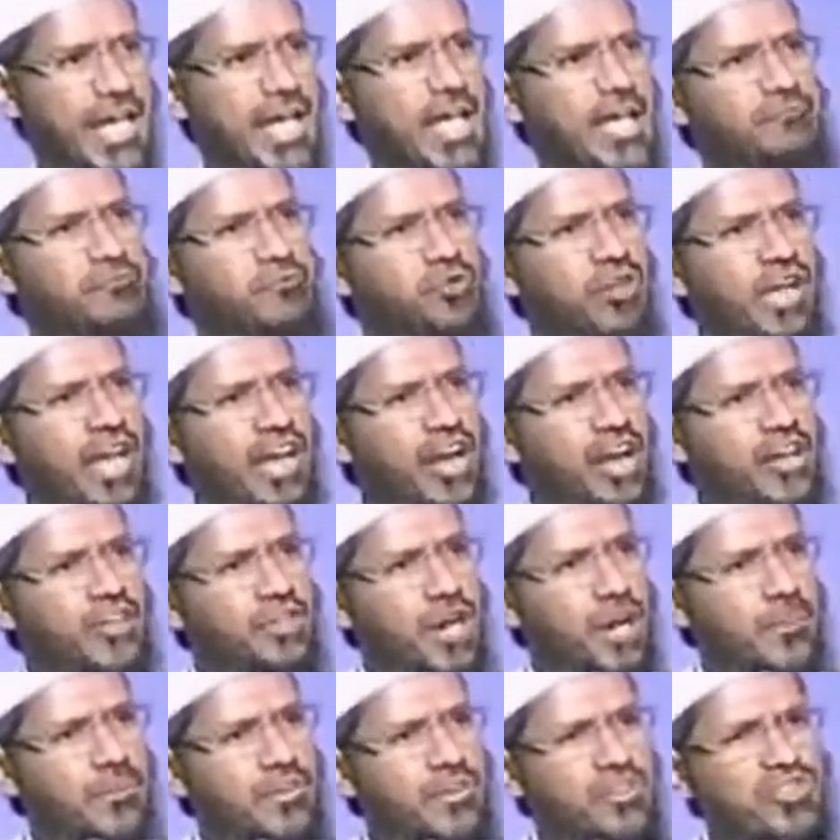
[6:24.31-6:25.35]
If you cannot
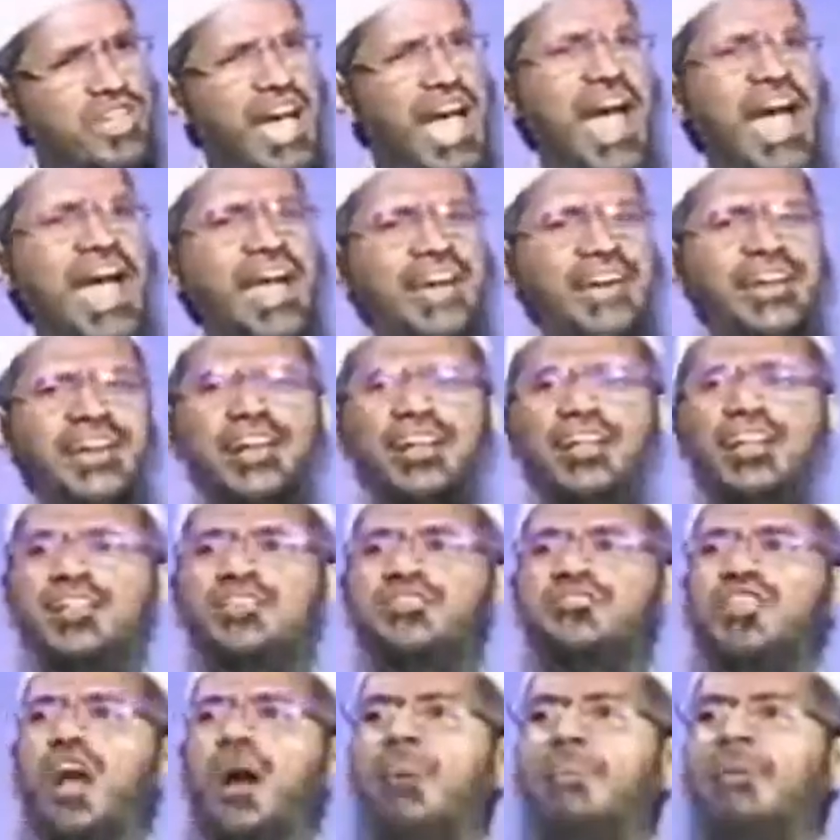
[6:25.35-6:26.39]
stop it with your hand,
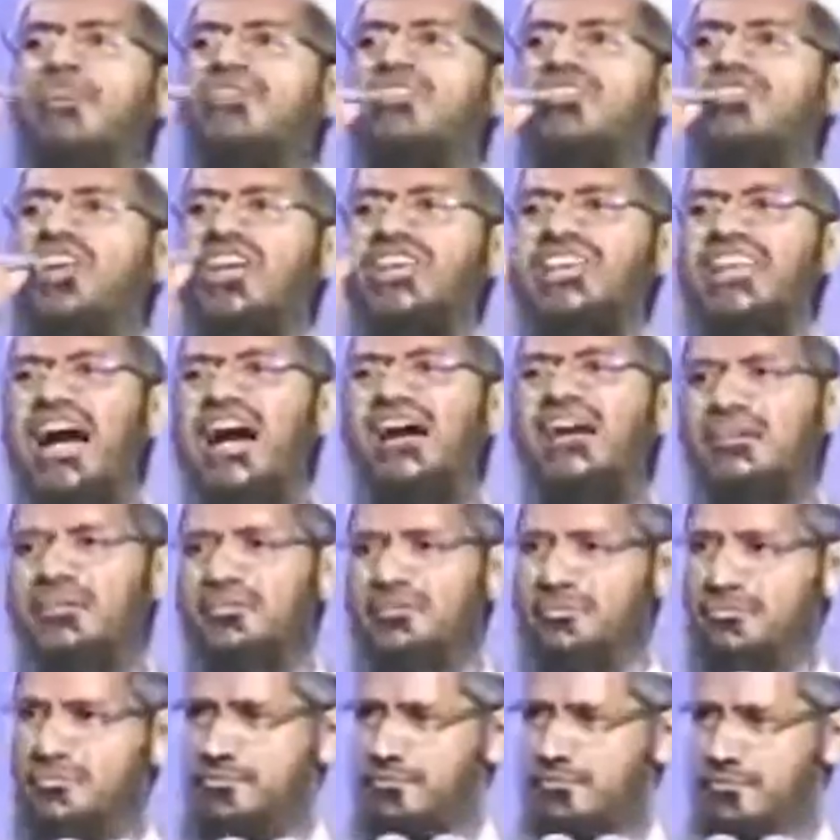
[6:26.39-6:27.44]
stop it with your tongue.
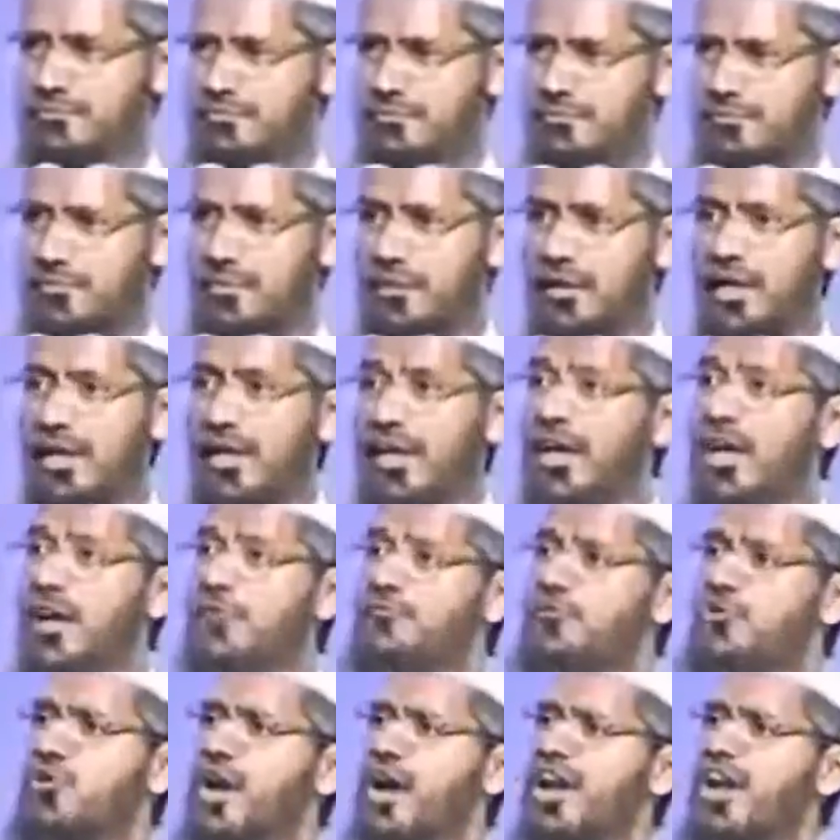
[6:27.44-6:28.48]

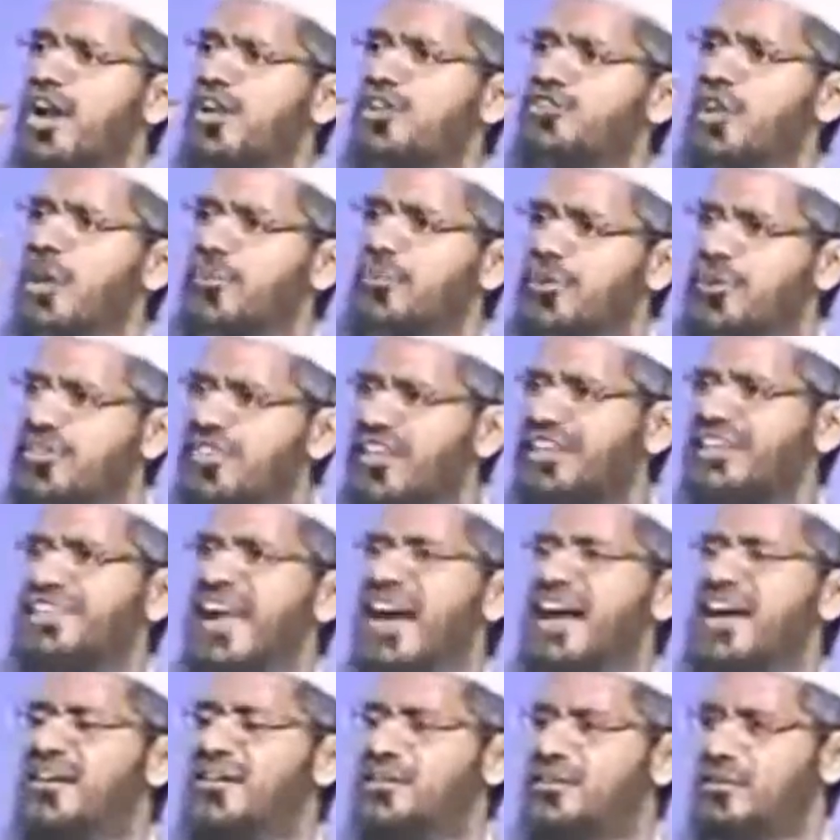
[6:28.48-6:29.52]
If you cannot stop it with the
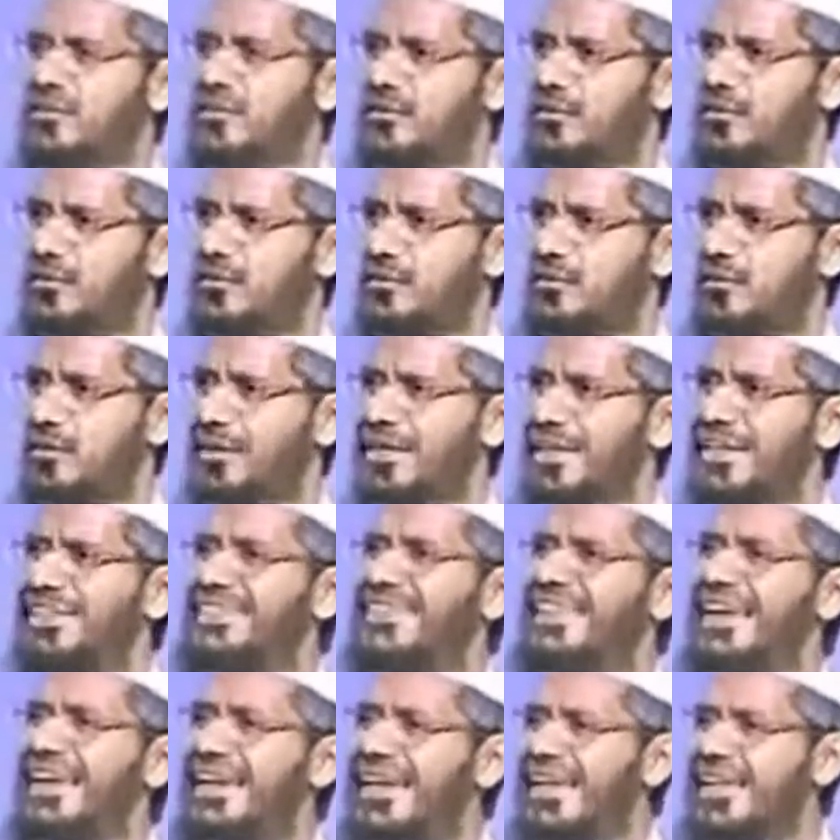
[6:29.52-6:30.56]
tongue,
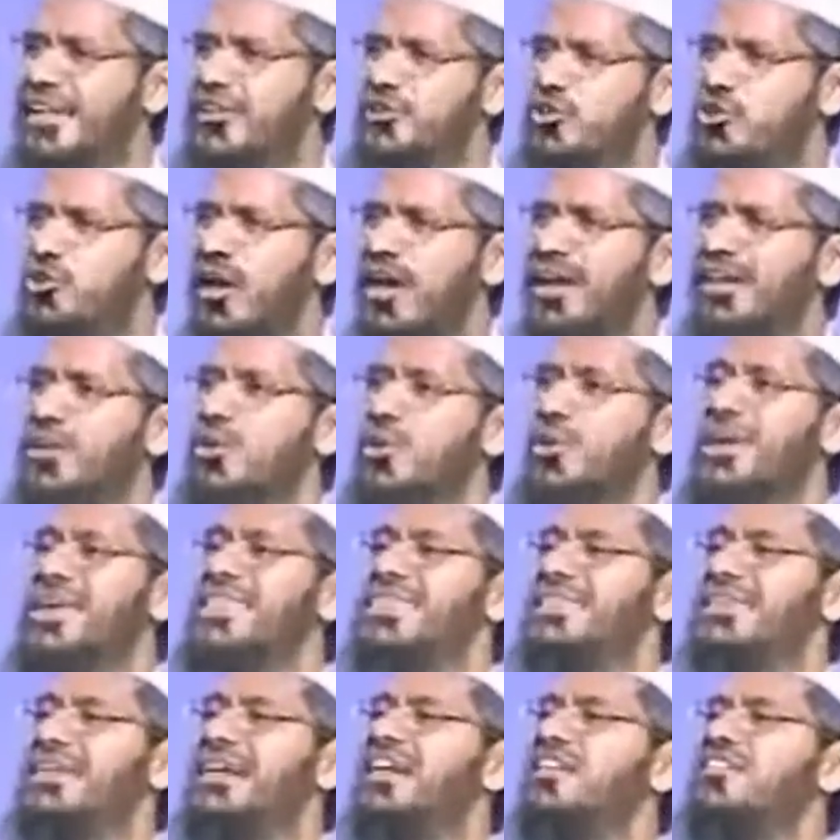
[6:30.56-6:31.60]
the least you can do
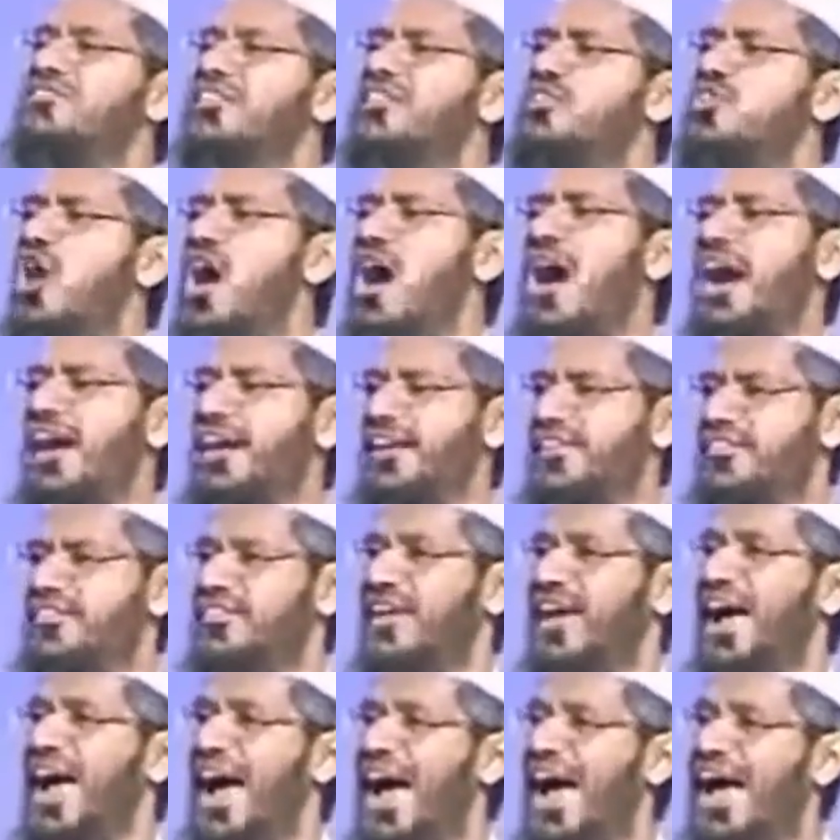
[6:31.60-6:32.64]
is curse in your hearts.
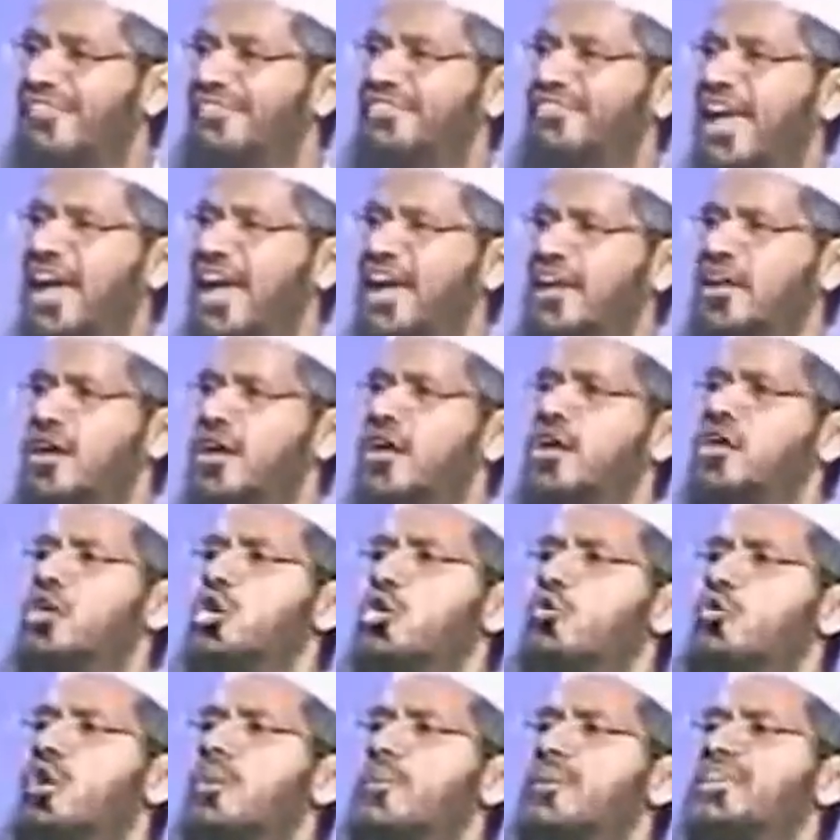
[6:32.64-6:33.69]
And then
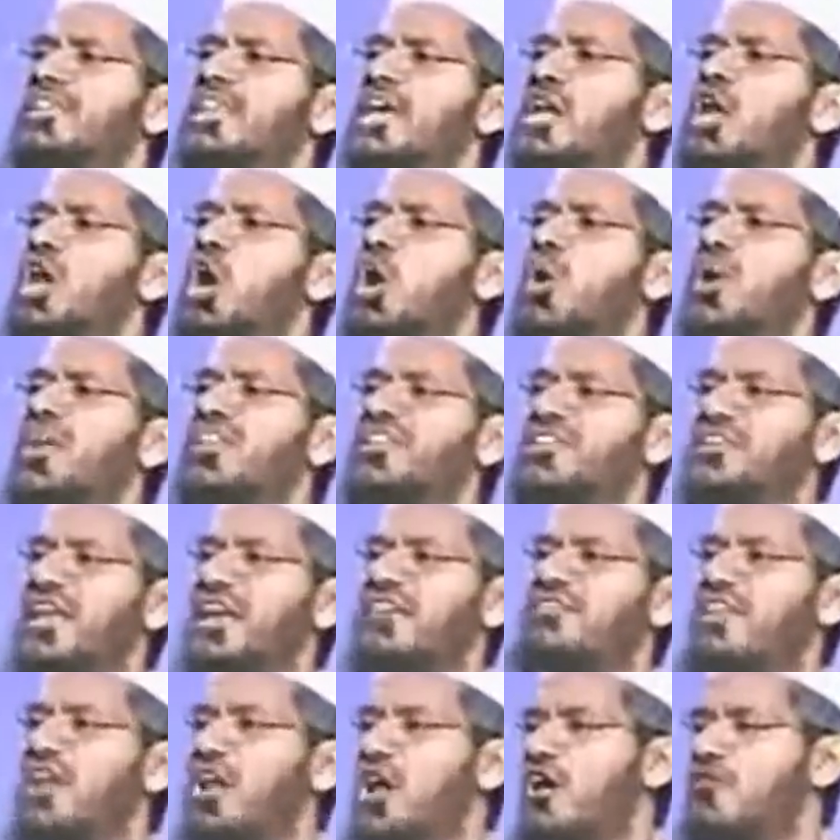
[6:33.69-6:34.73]
you will be the lowest
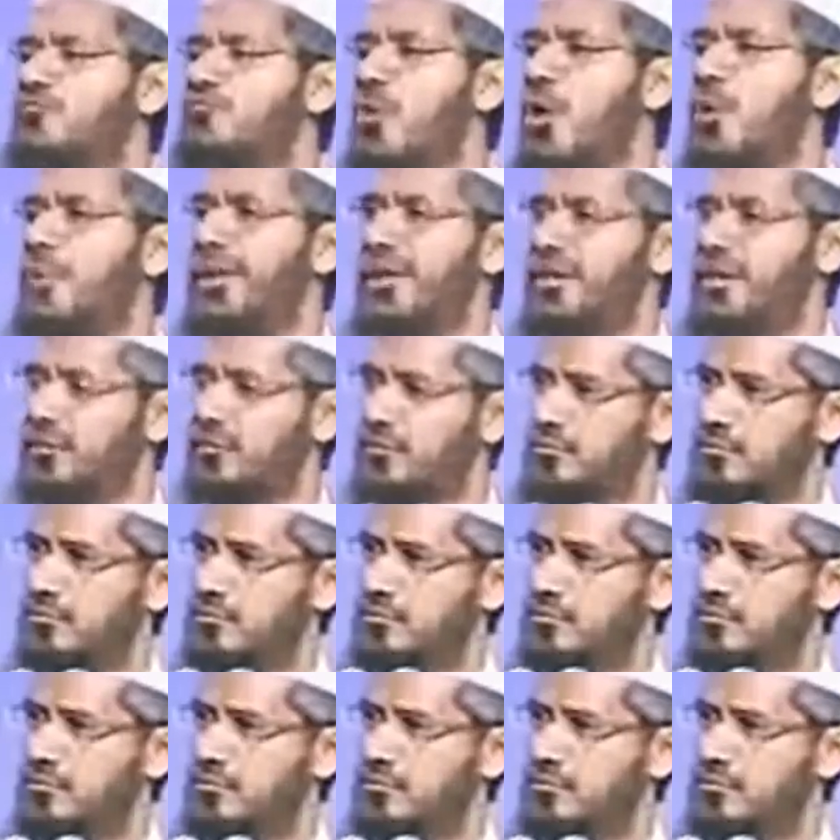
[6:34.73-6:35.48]
level of mu'min.